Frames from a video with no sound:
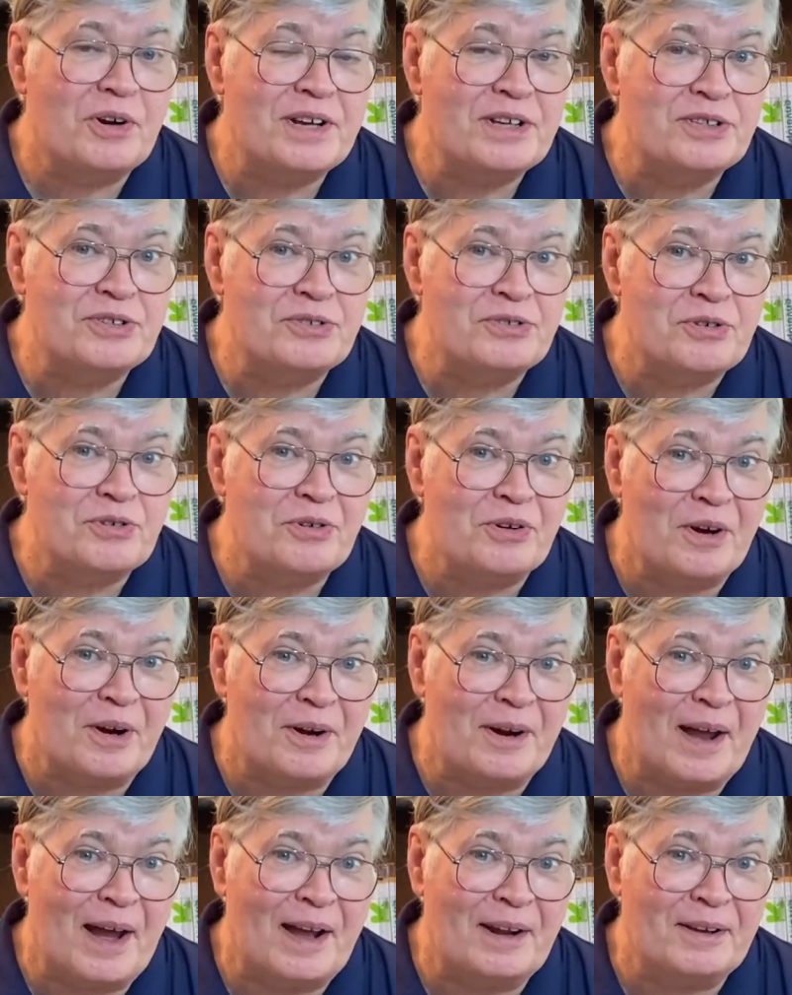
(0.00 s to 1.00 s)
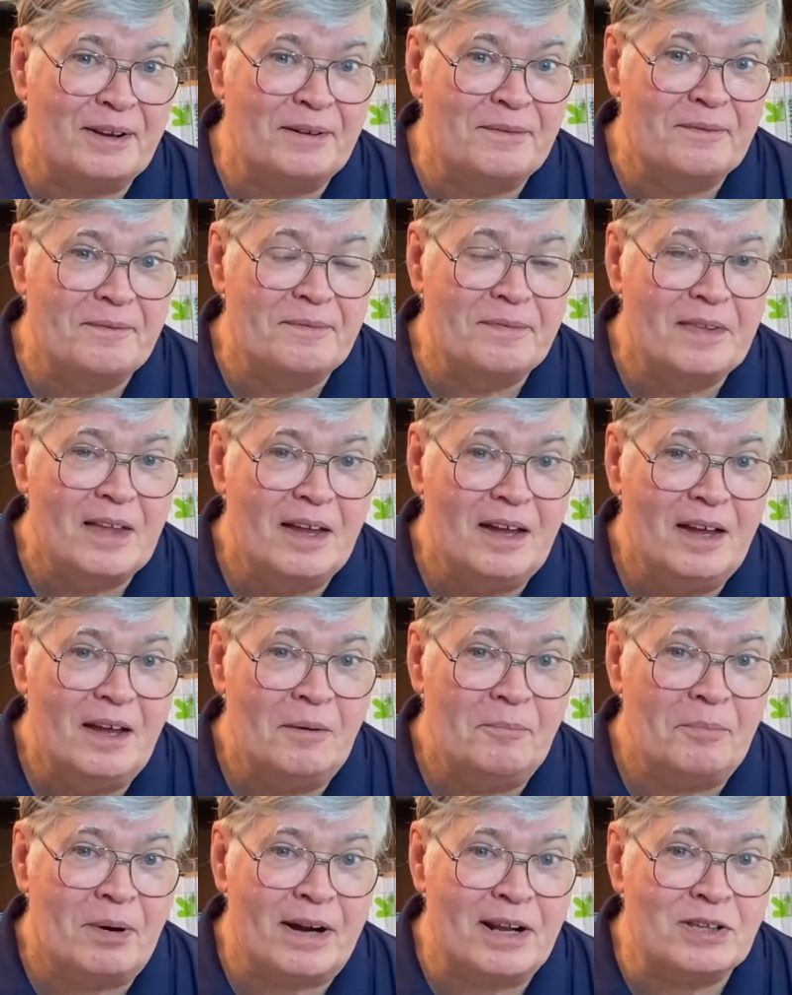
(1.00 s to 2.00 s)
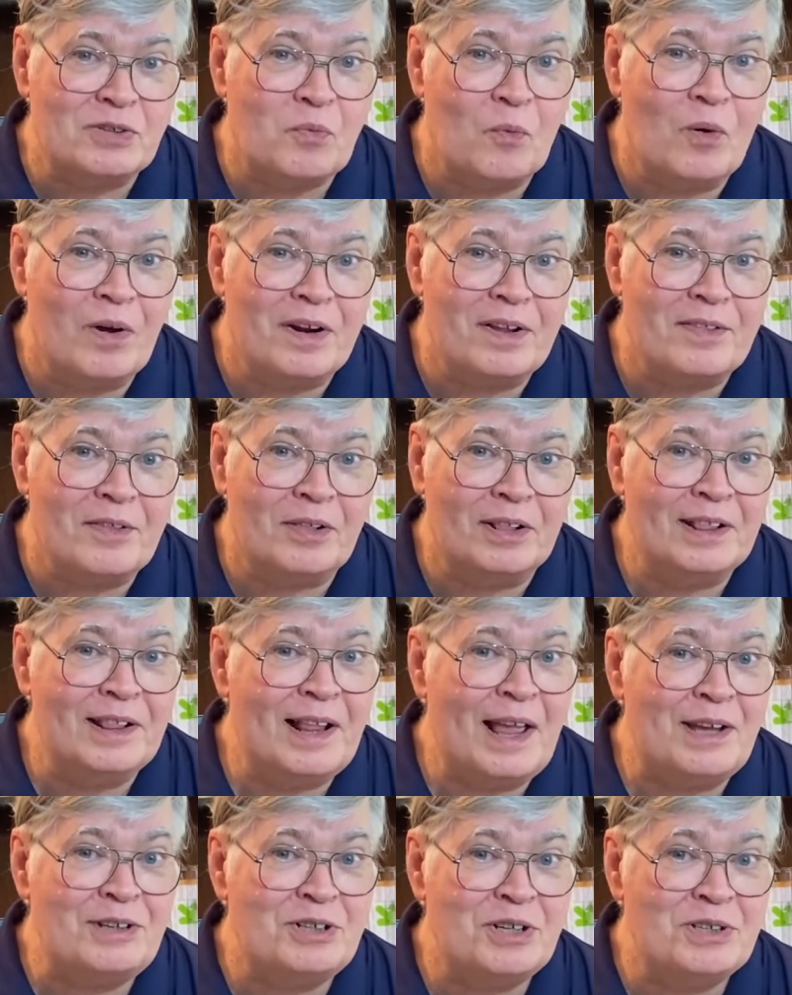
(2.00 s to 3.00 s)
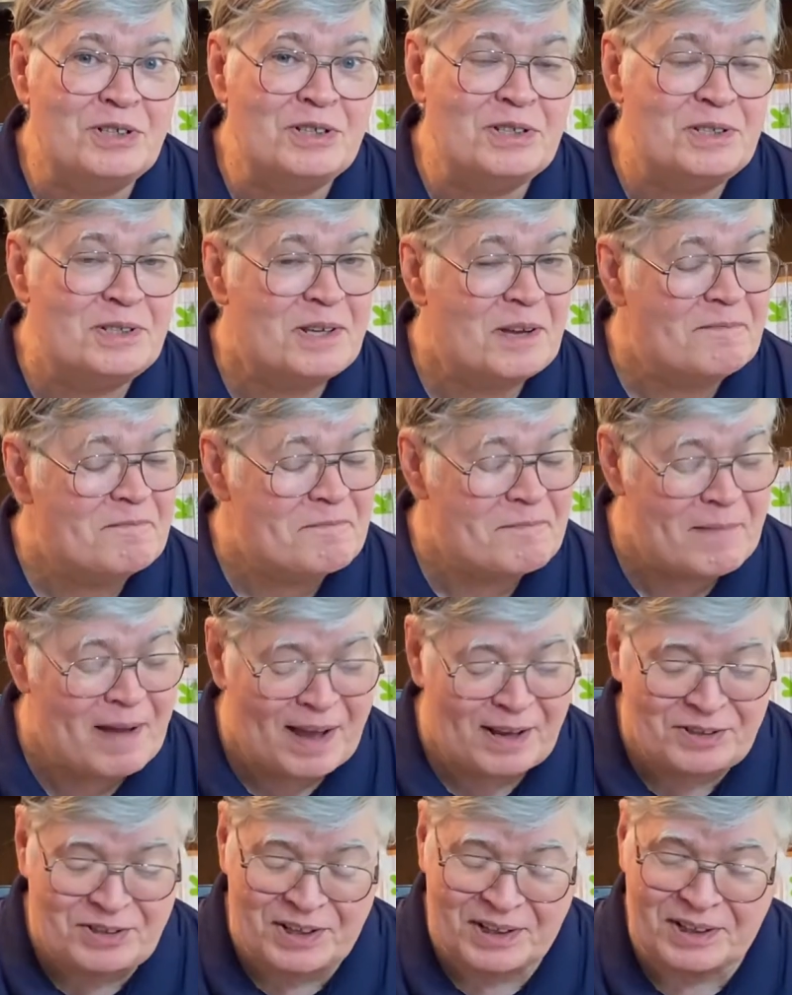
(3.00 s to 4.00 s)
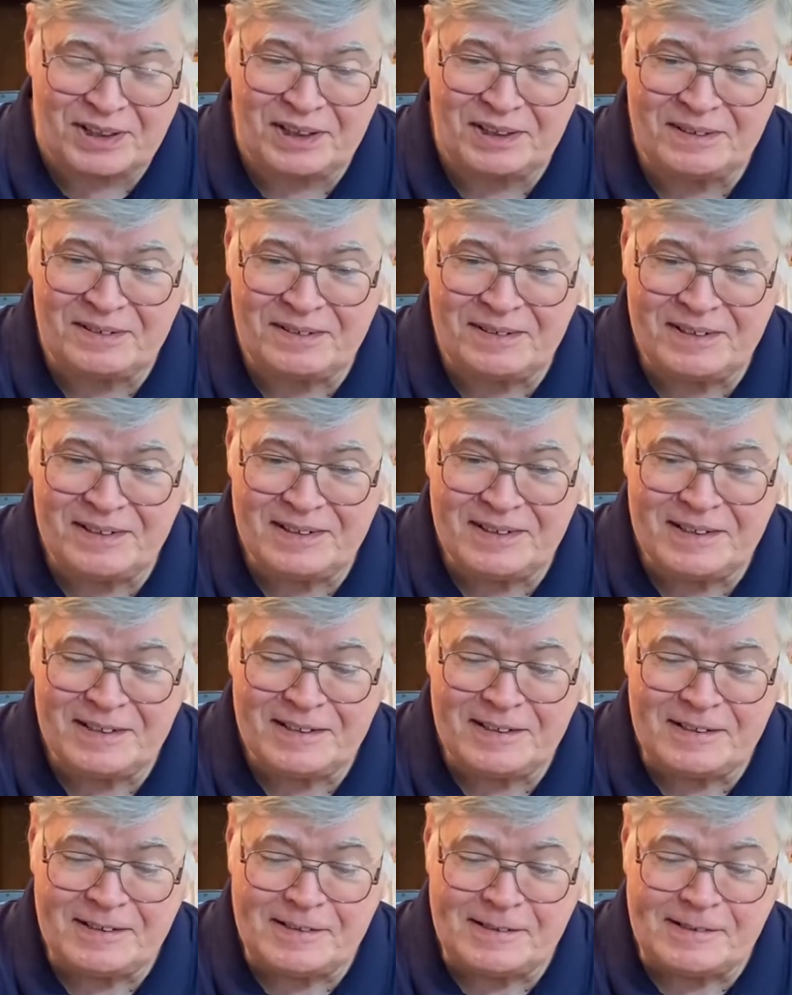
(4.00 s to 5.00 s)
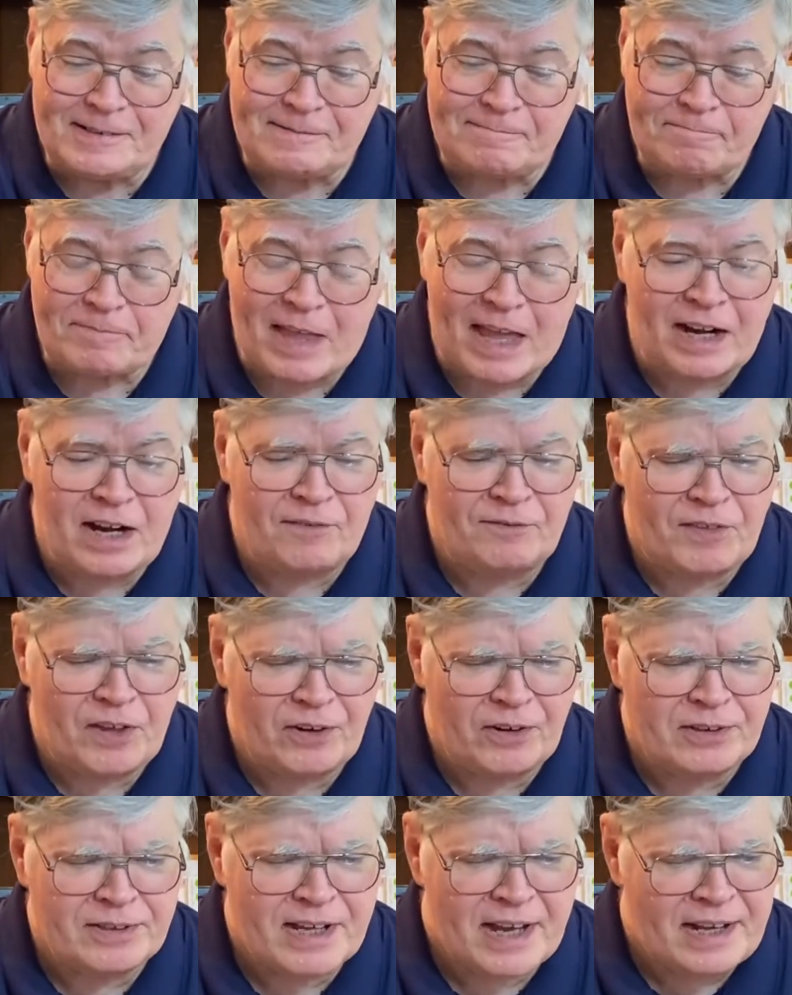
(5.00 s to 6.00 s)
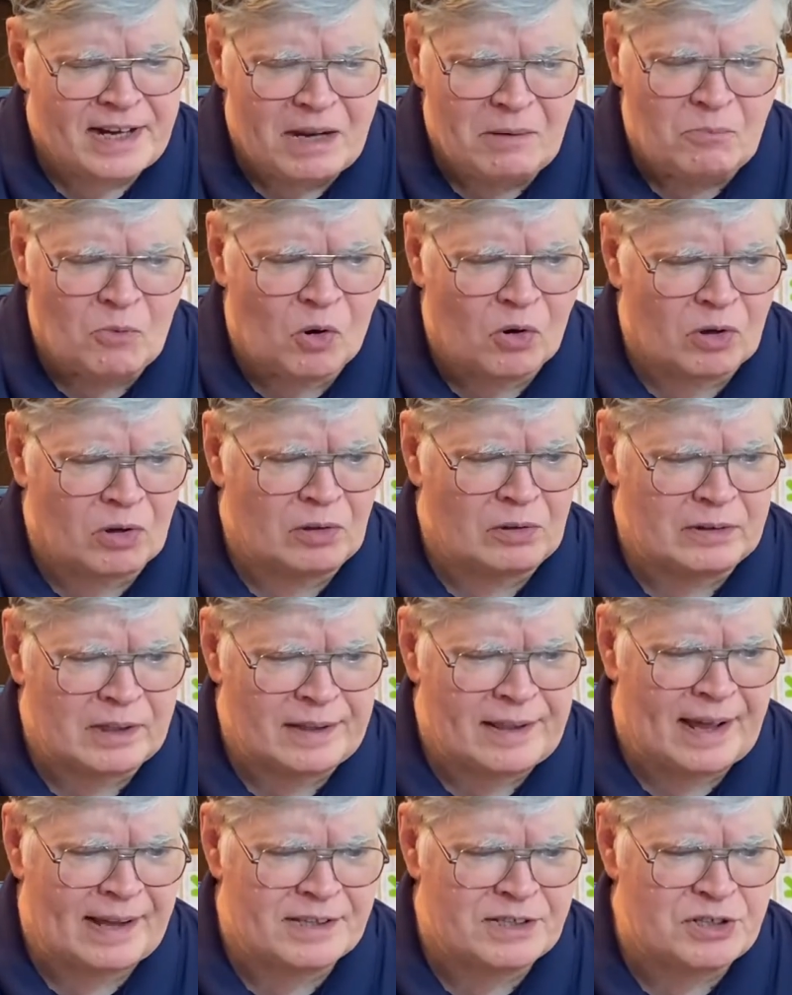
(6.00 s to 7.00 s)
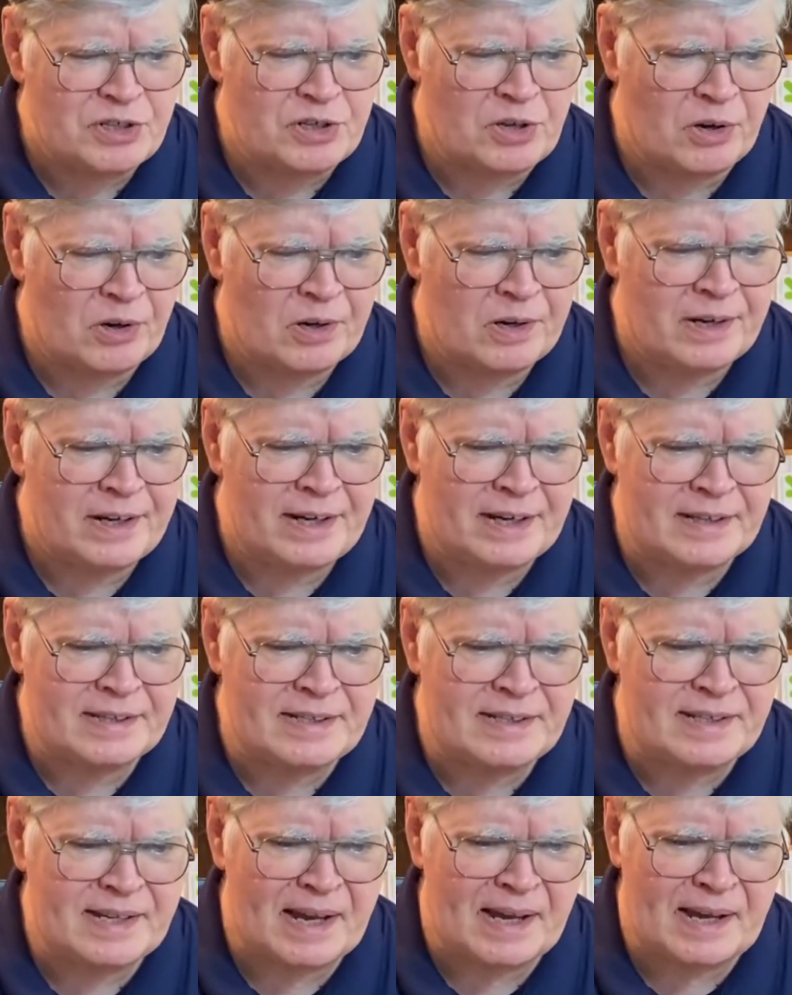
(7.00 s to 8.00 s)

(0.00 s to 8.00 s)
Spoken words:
is true or not, but it's one of the legends of magic. And if there's any moral to that story, it's